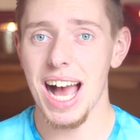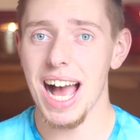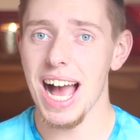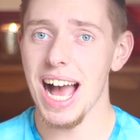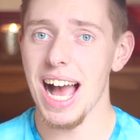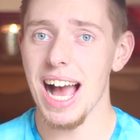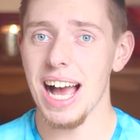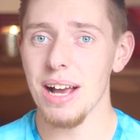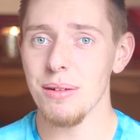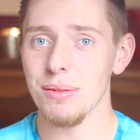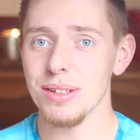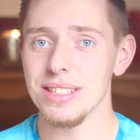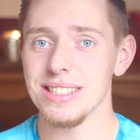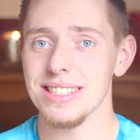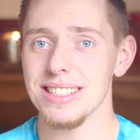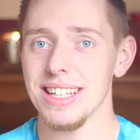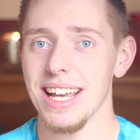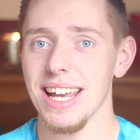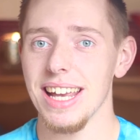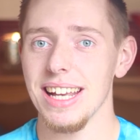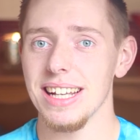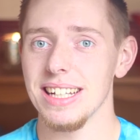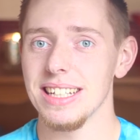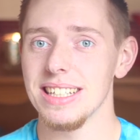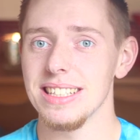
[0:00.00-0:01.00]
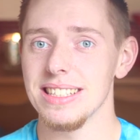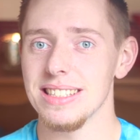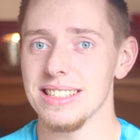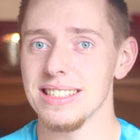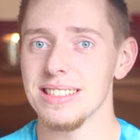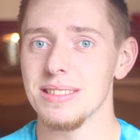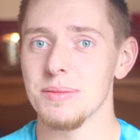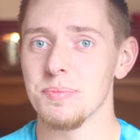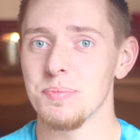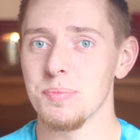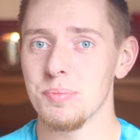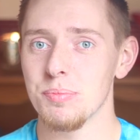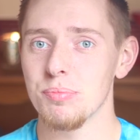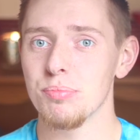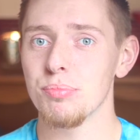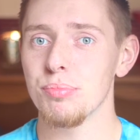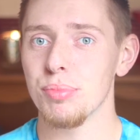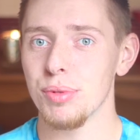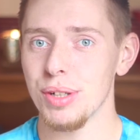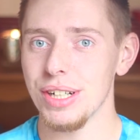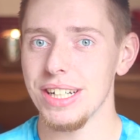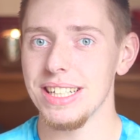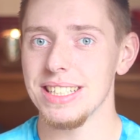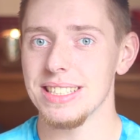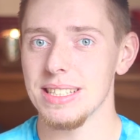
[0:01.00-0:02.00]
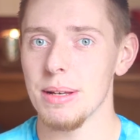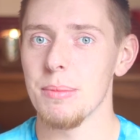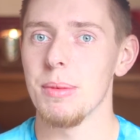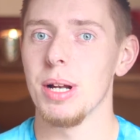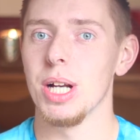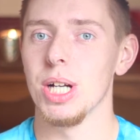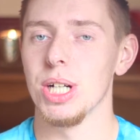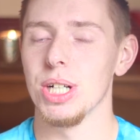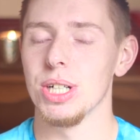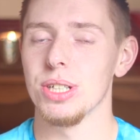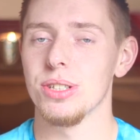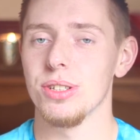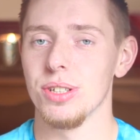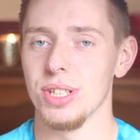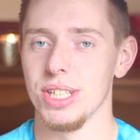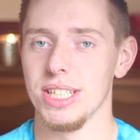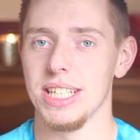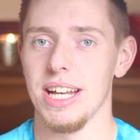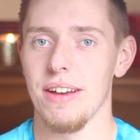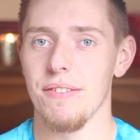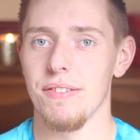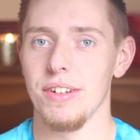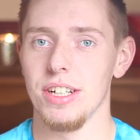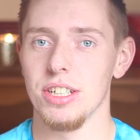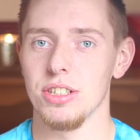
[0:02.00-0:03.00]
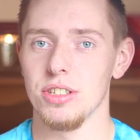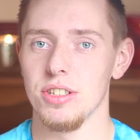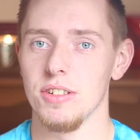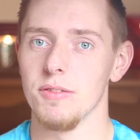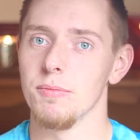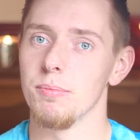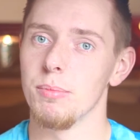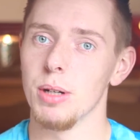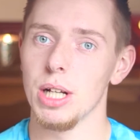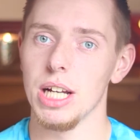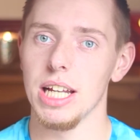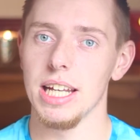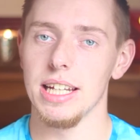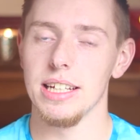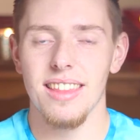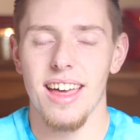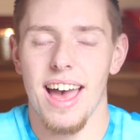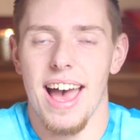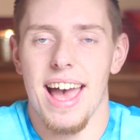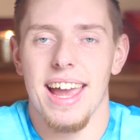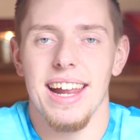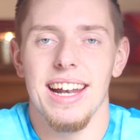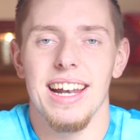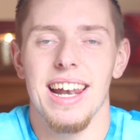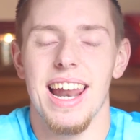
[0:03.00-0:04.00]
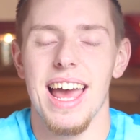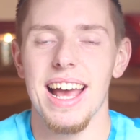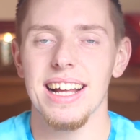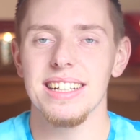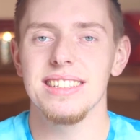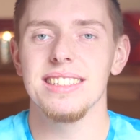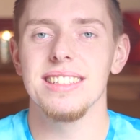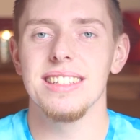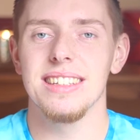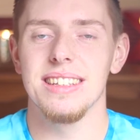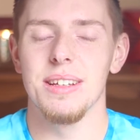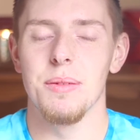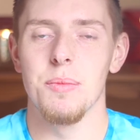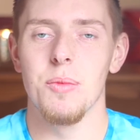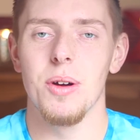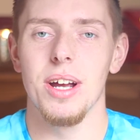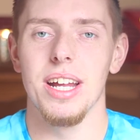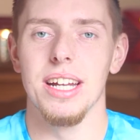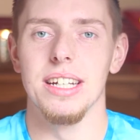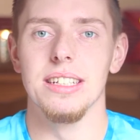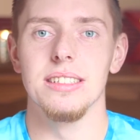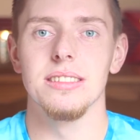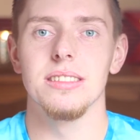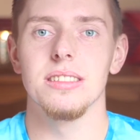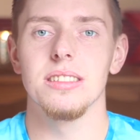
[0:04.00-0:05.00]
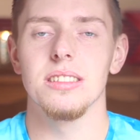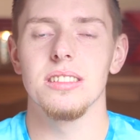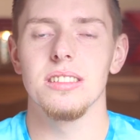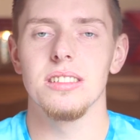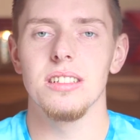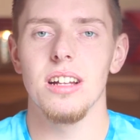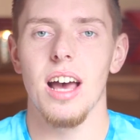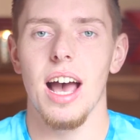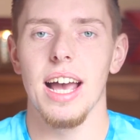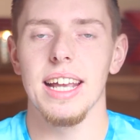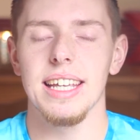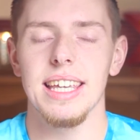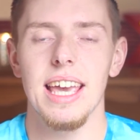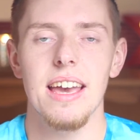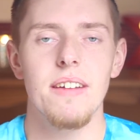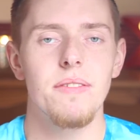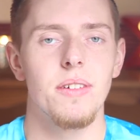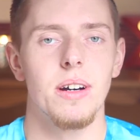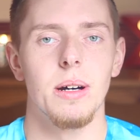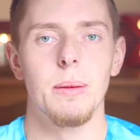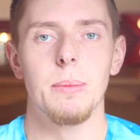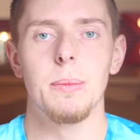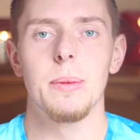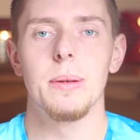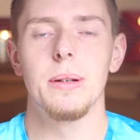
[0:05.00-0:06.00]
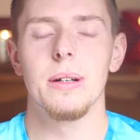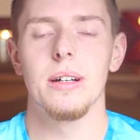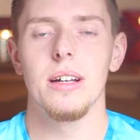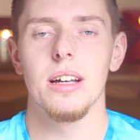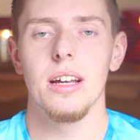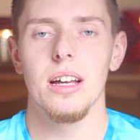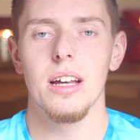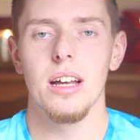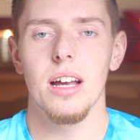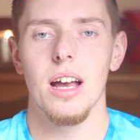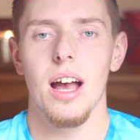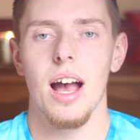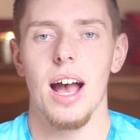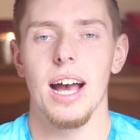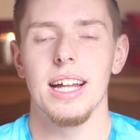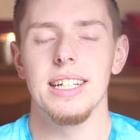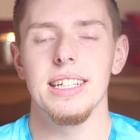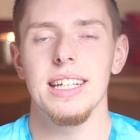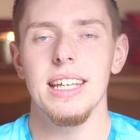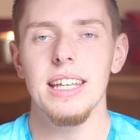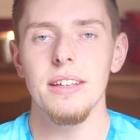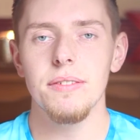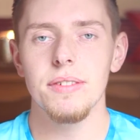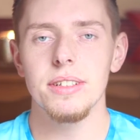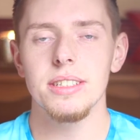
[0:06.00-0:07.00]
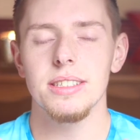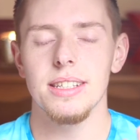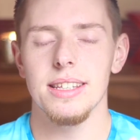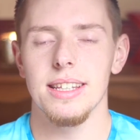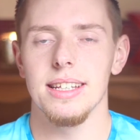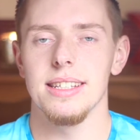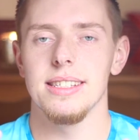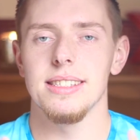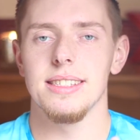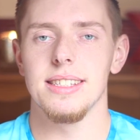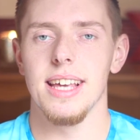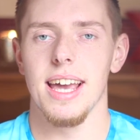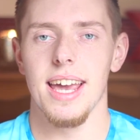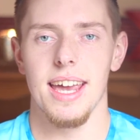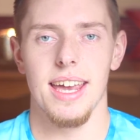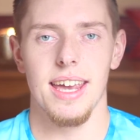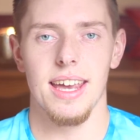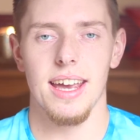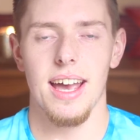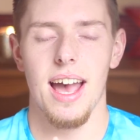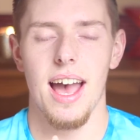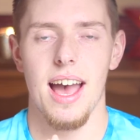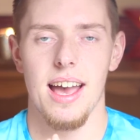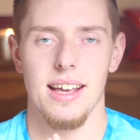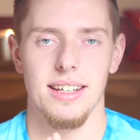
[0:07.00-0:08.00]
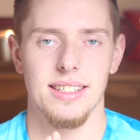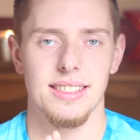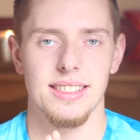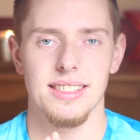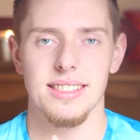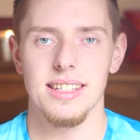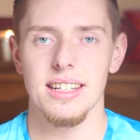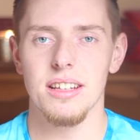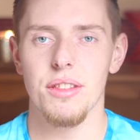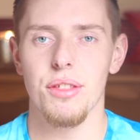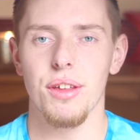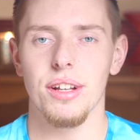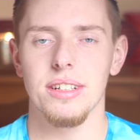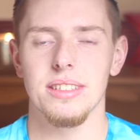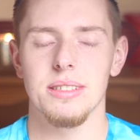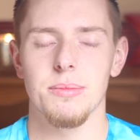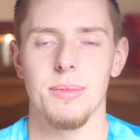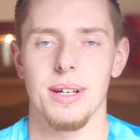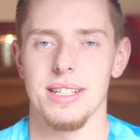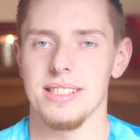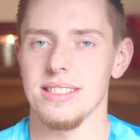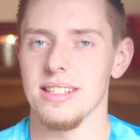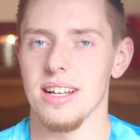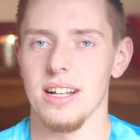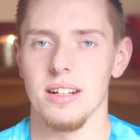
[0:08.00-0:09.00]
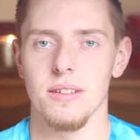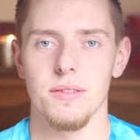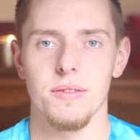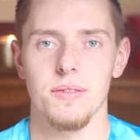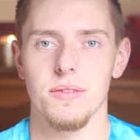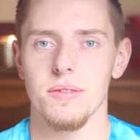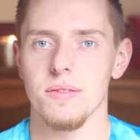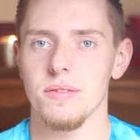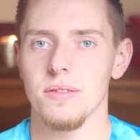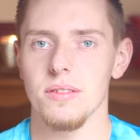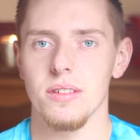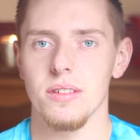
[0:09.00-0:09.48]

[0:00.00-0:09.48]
I would say is pretty similar to the definition of bullying. I let them win. I gave up. And even to this day, I still think to myself,